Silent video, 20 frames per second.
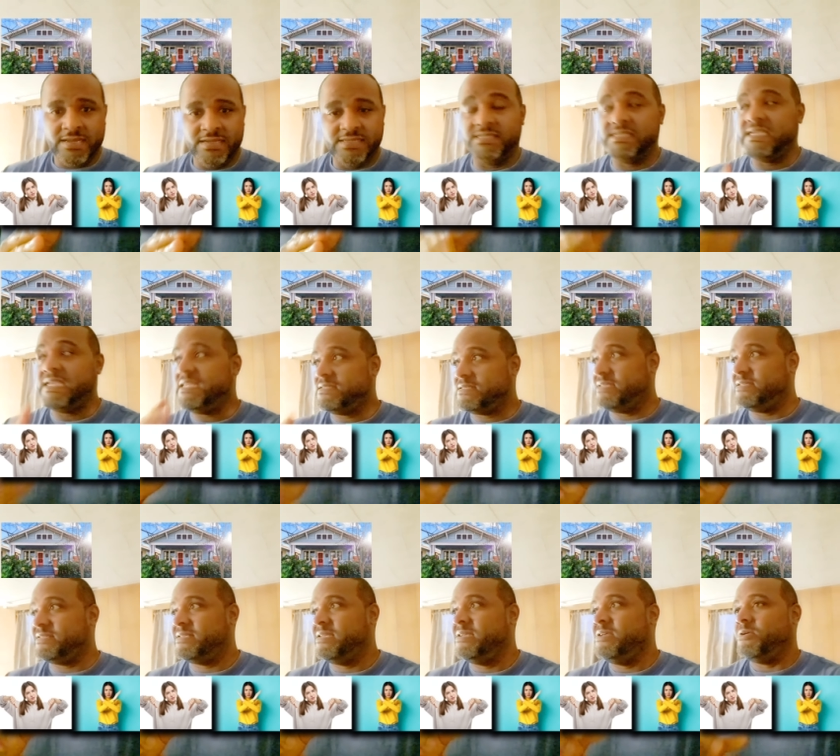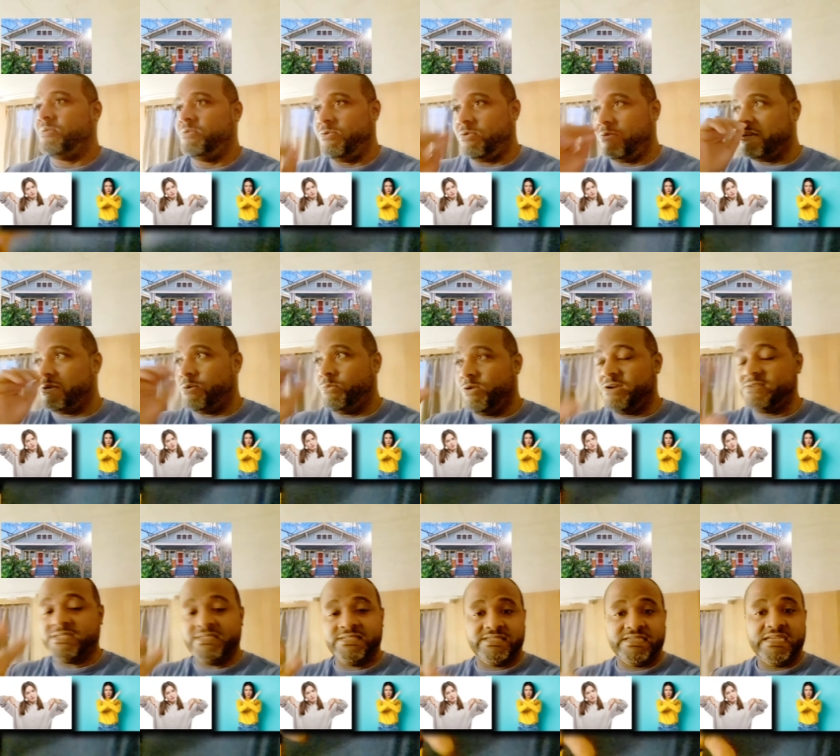Jesus, oh, the
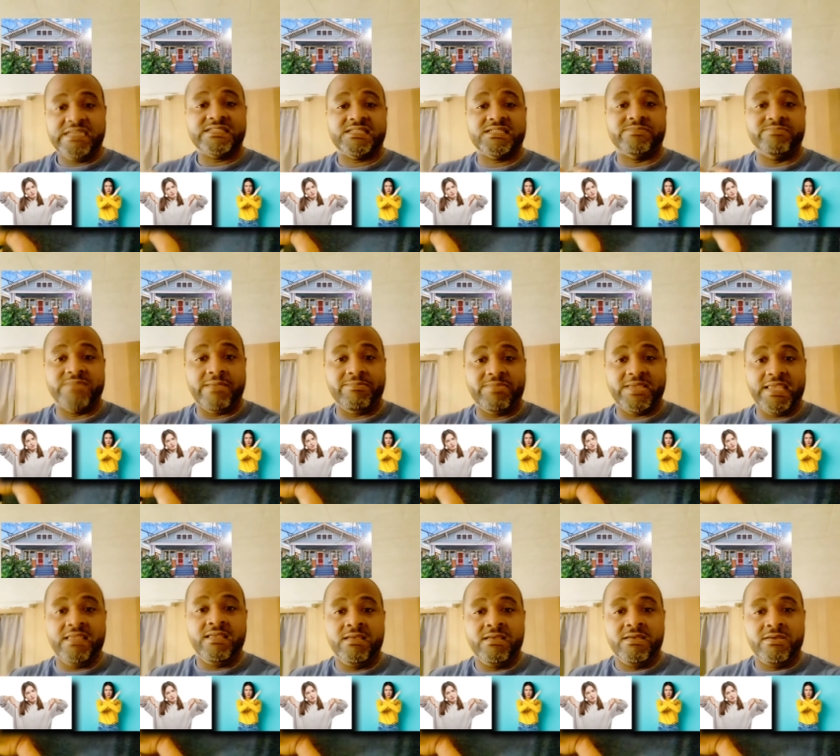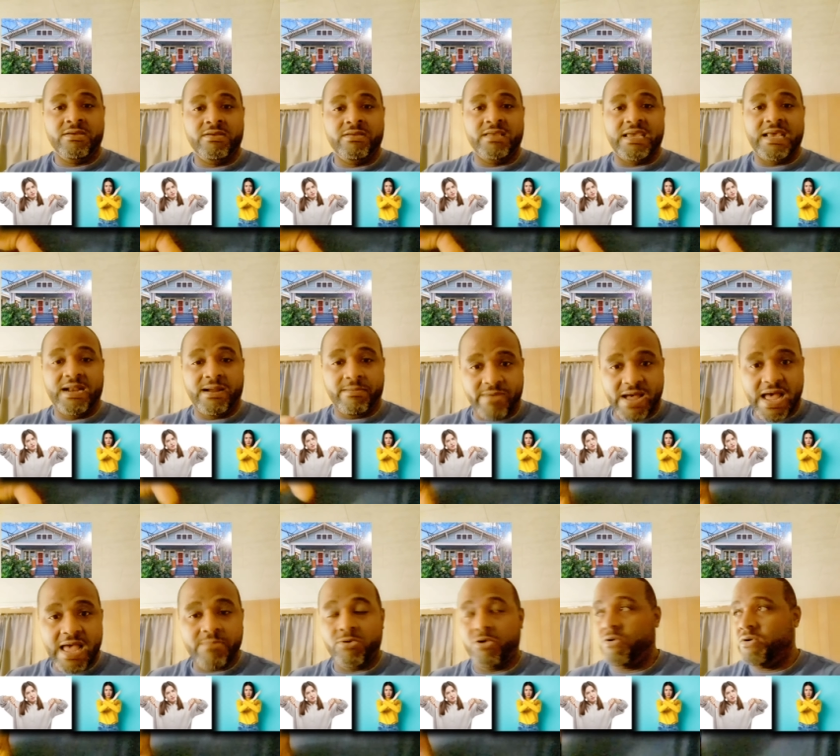words of Jesus may be in a
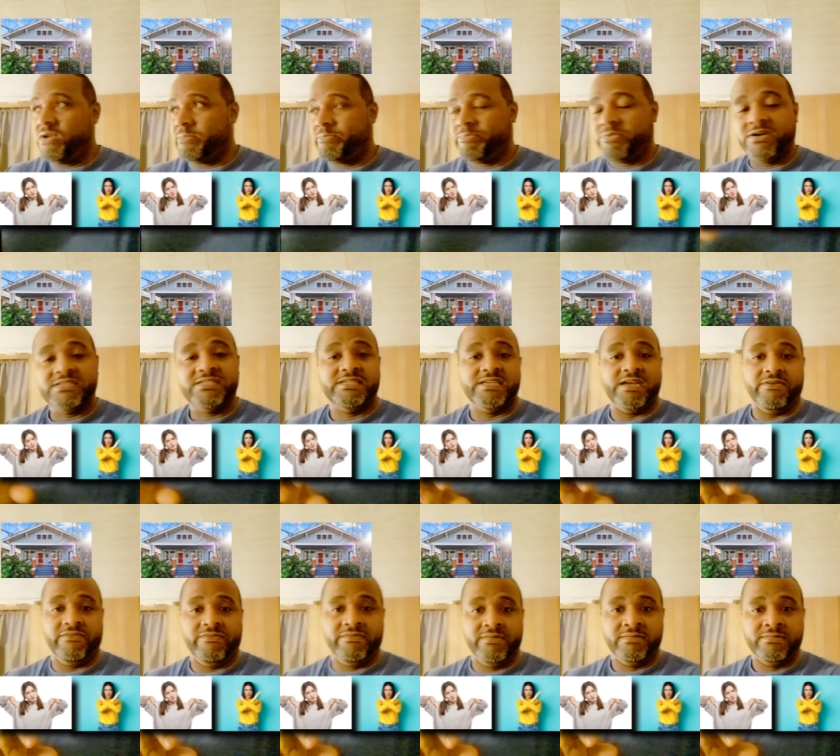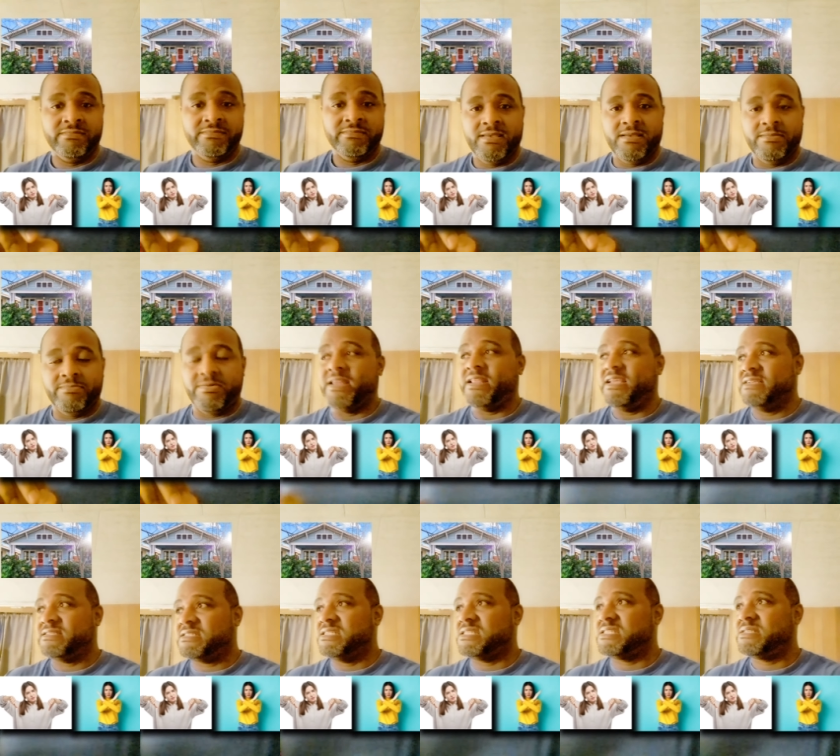Bible on your bookshelf, but
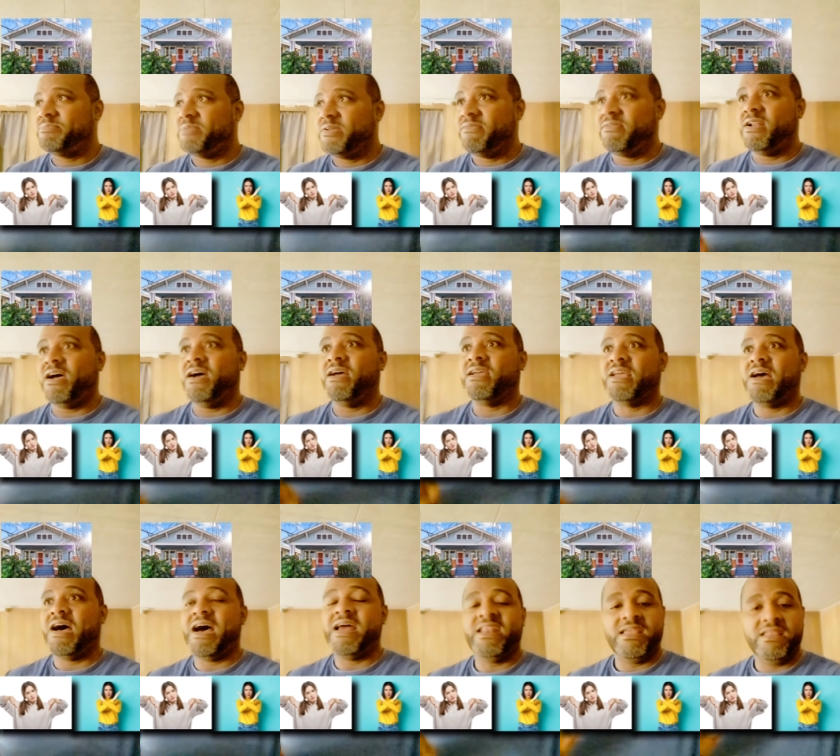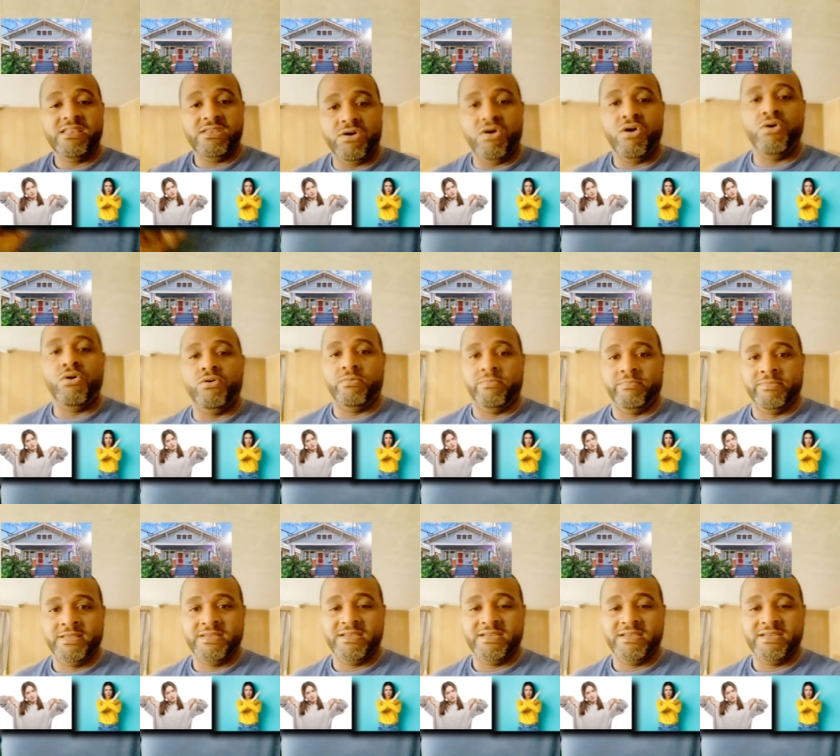it's the Spirit of God in your home.